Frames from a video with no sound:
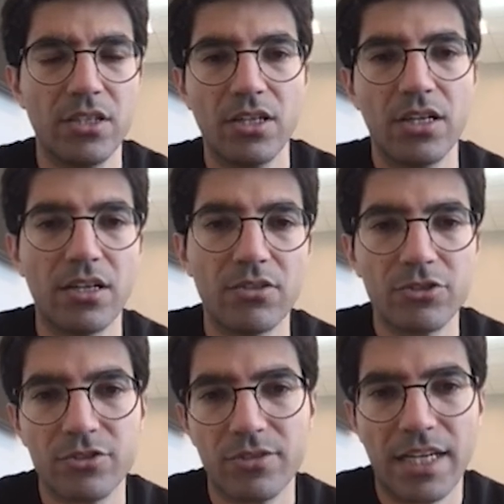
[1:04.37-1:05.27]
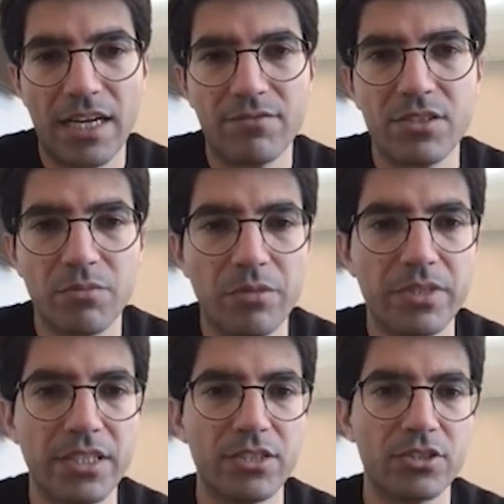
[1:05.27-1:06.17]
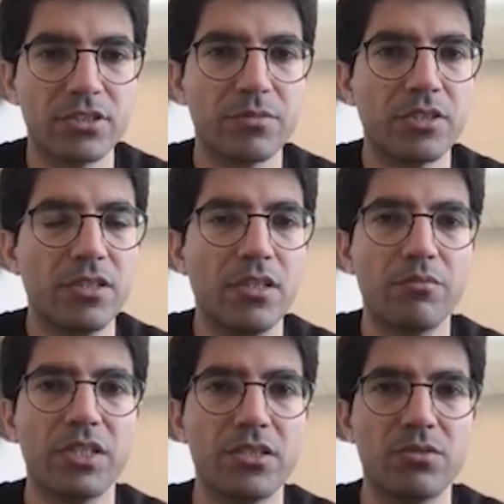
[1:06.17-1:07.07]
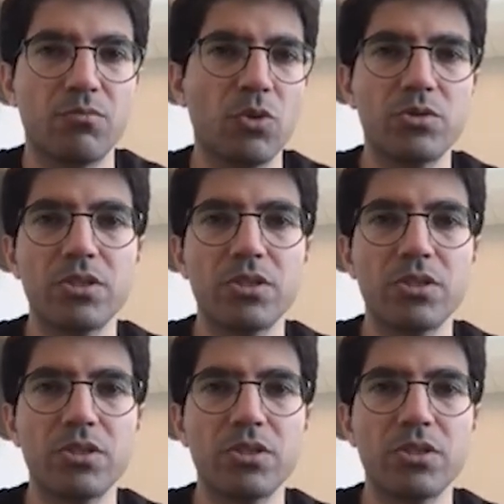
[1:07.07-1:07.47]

have some limitations, but because most